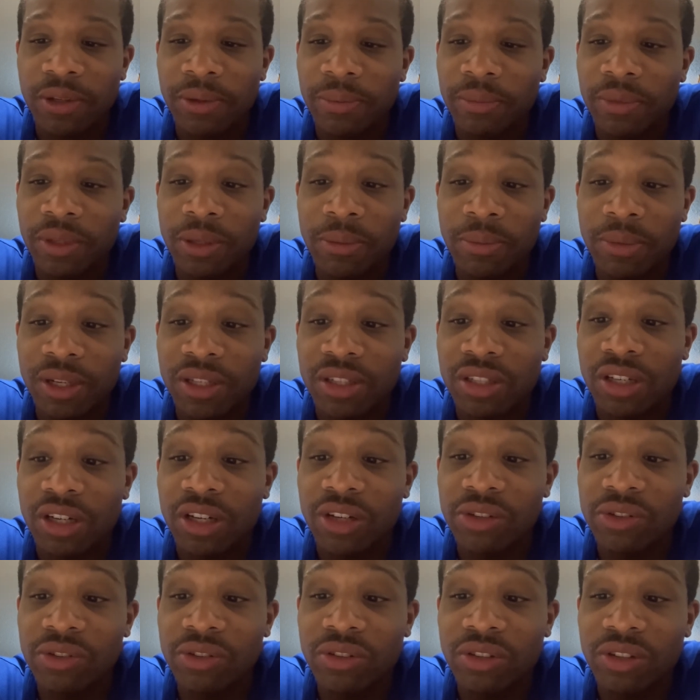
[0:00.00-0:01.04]
He makes
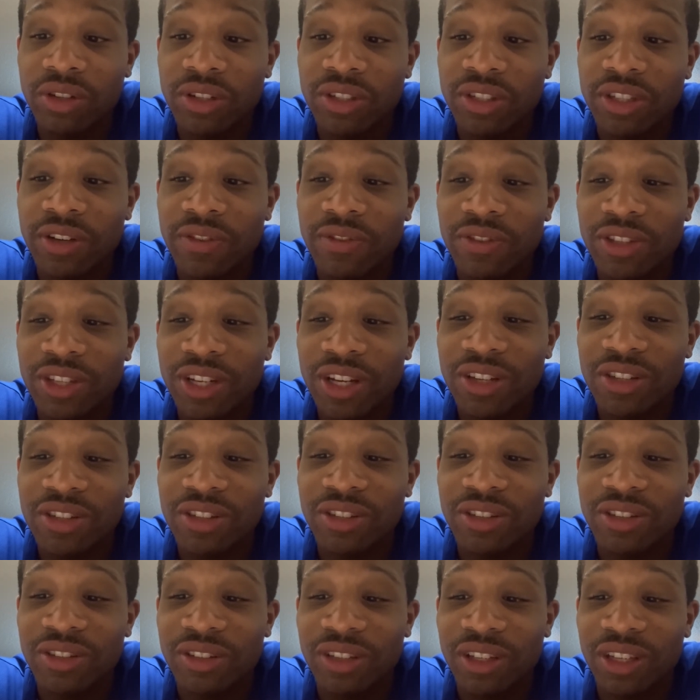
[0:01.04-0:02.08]

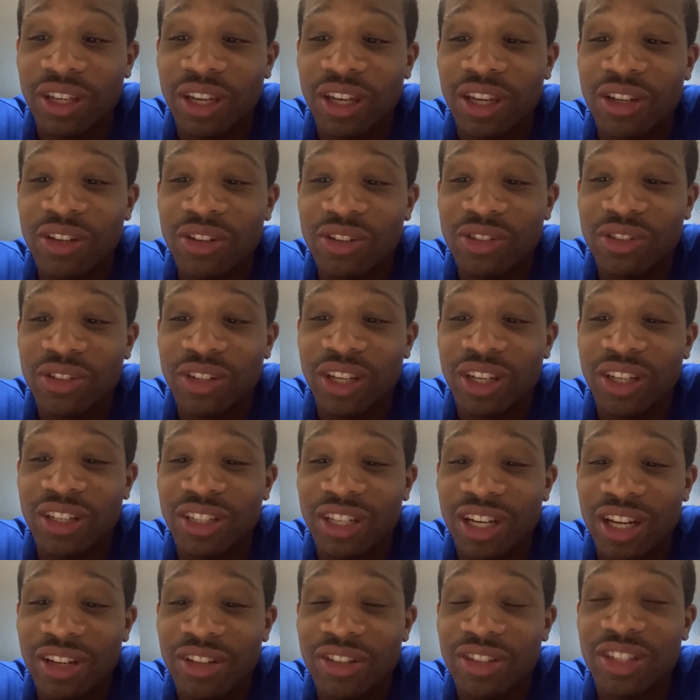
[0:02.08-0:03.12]

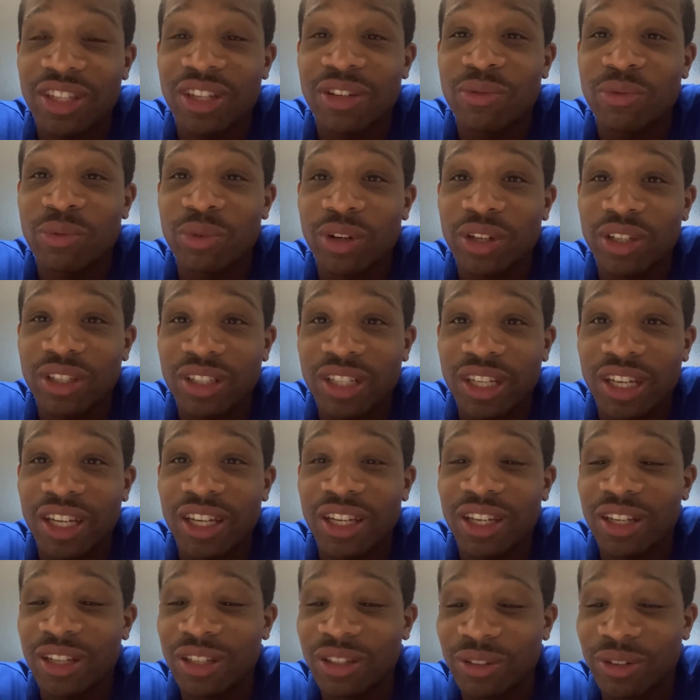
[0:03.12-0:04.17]
$137,808 in one
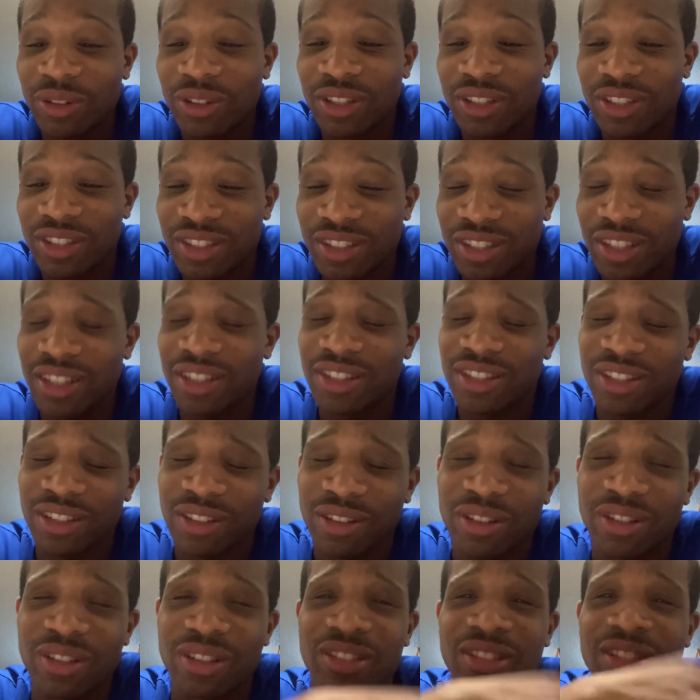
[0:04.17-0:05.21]
day during the season
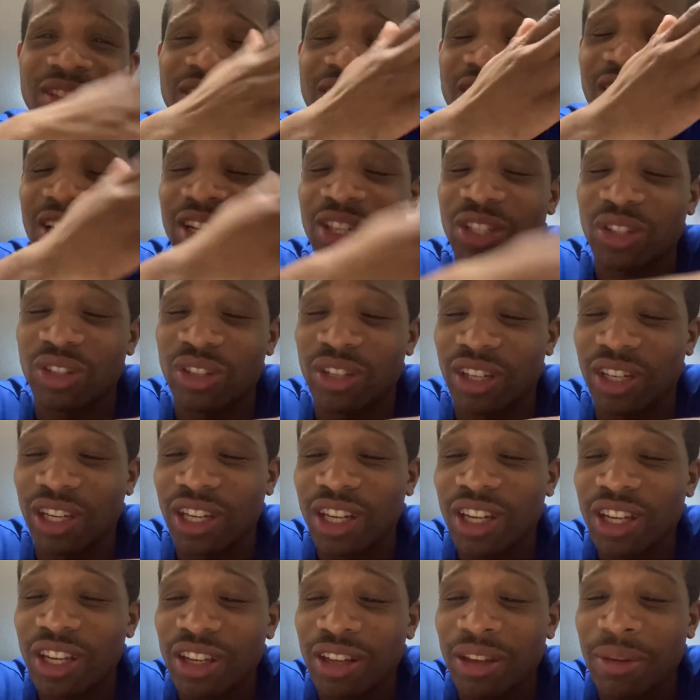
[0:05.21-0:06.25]
because of this contract.
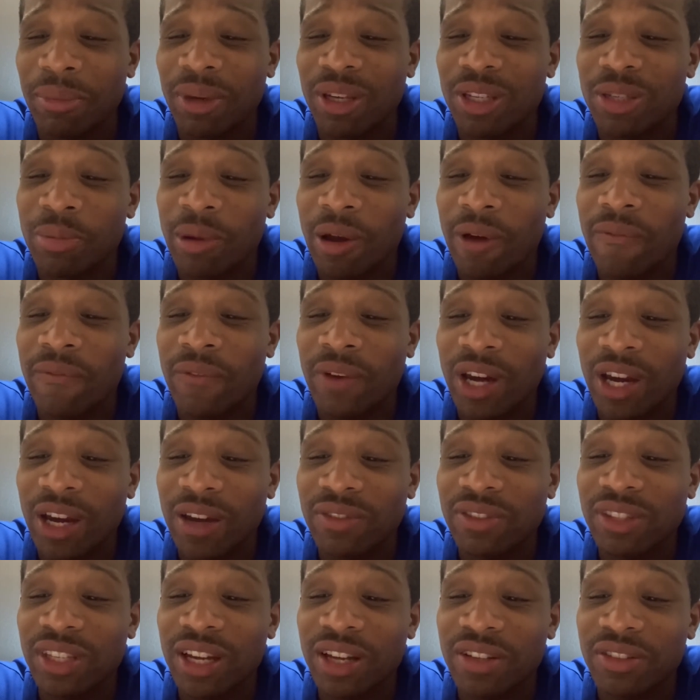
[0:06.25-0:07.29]
He makes about
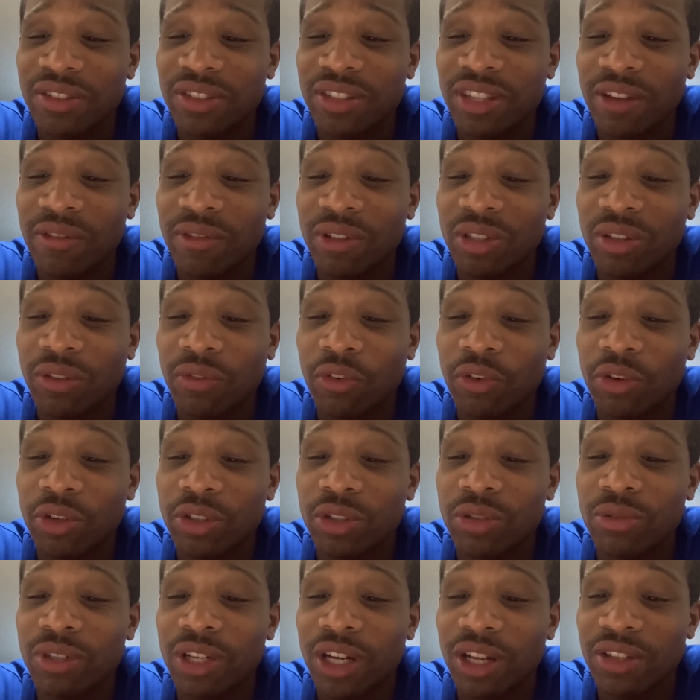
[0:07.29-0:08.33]

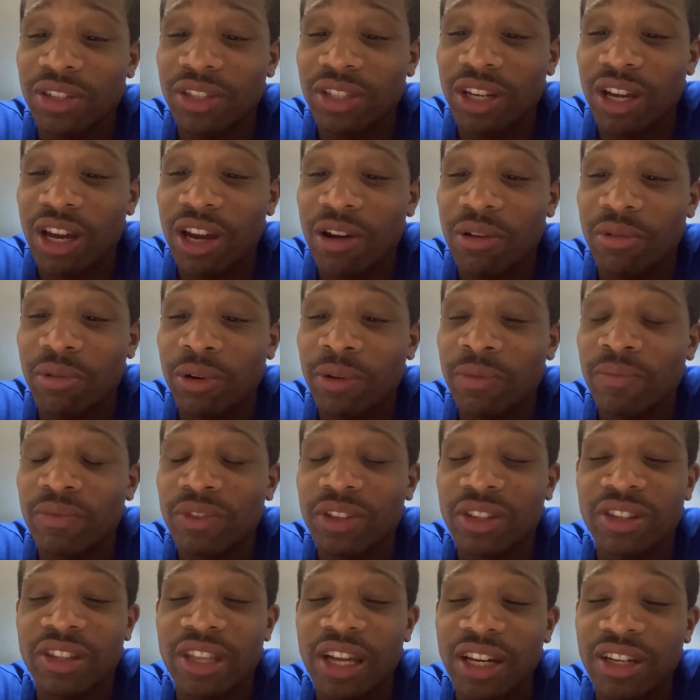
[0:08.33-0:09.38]
$5,742 an hour,
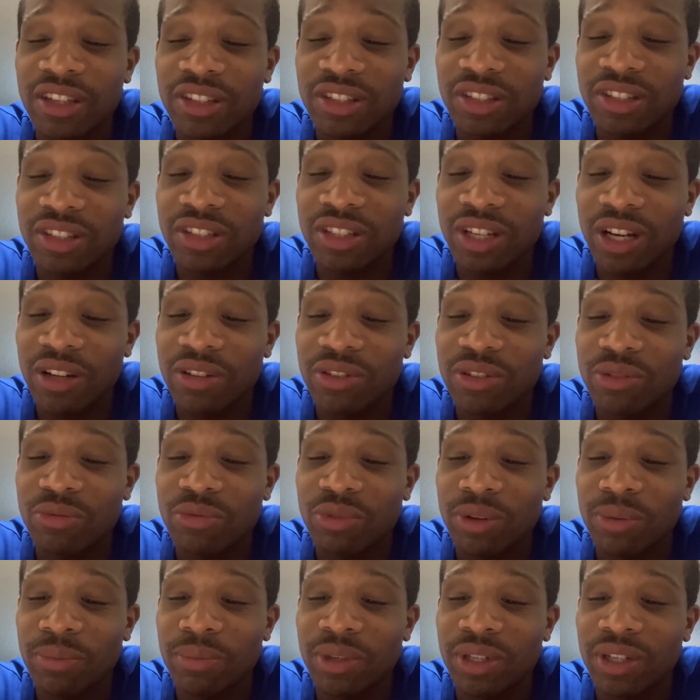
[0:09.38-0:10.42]
$96 in
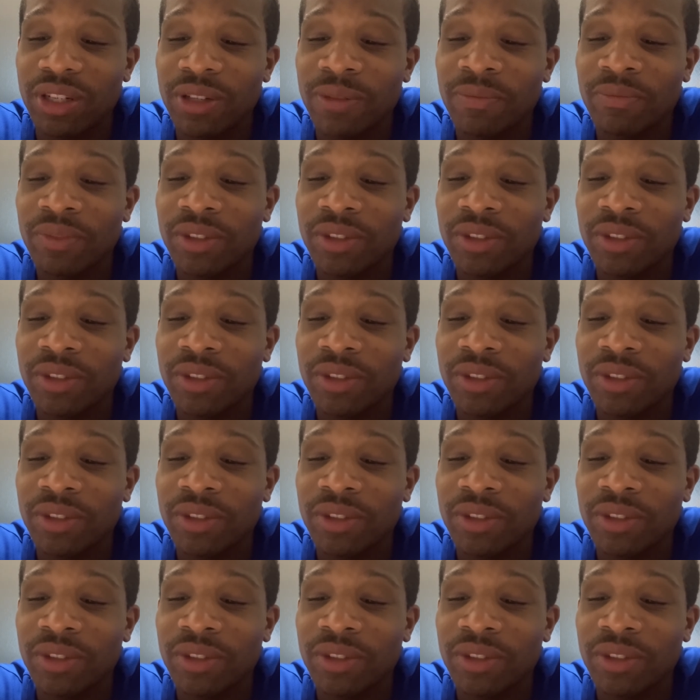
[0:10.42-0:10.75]
1 minute,